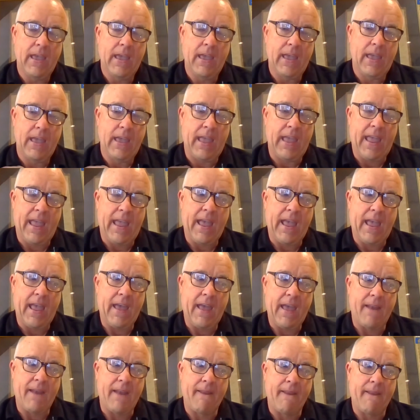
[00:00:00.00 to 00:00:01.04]

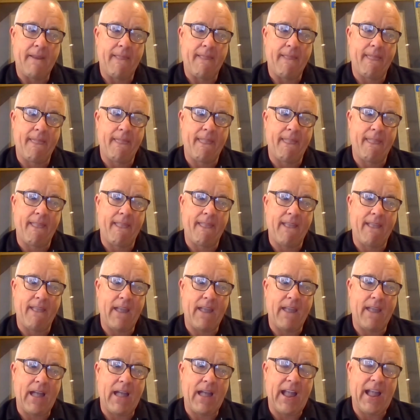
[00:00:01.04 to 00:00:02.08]
And
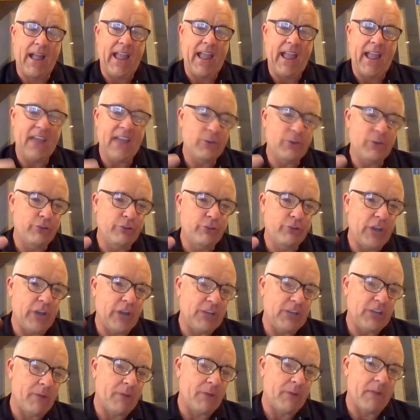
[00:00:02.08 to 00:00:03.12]
I had to
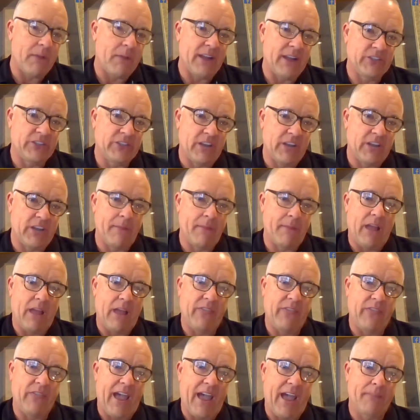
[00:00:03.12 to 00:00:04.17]
change my mindset about
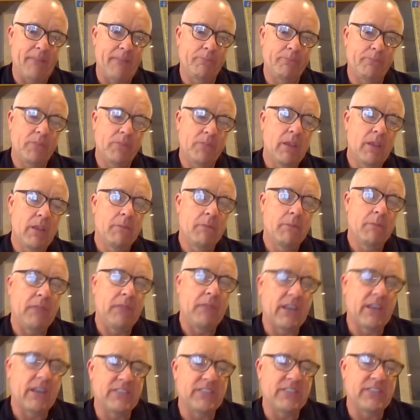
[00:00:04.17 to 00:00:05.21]
that,
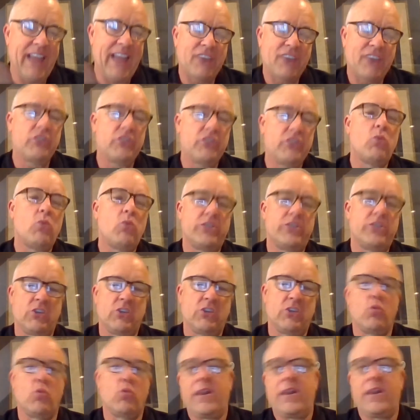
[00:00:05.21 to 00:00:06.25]
because it actually wasn't a
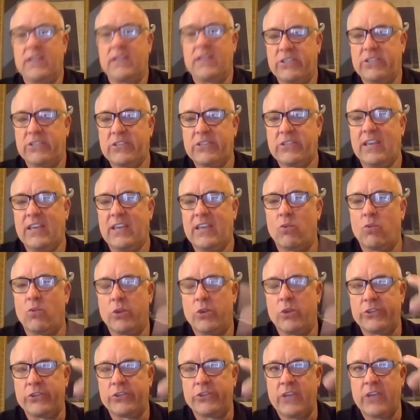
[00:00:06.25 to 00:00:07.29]
weakness. It
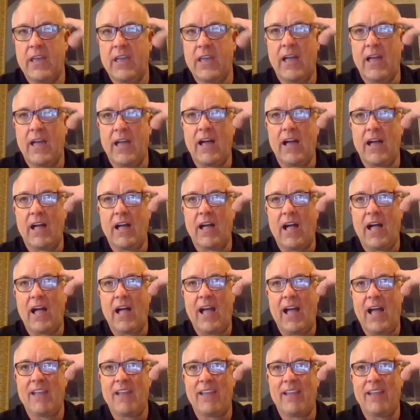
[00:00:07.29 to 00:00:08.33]
was,
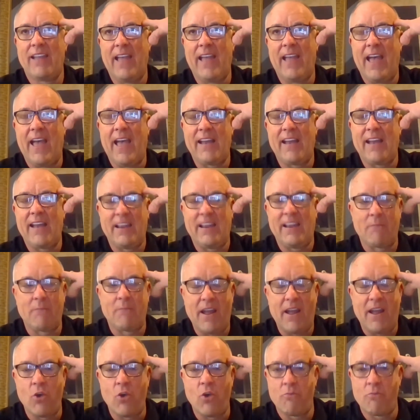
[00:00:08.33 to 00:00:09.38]
I had in
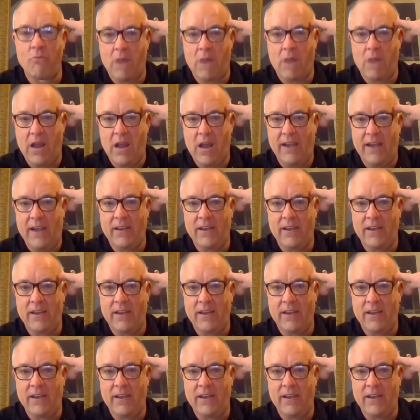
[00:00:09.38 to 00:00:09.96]
my own mind,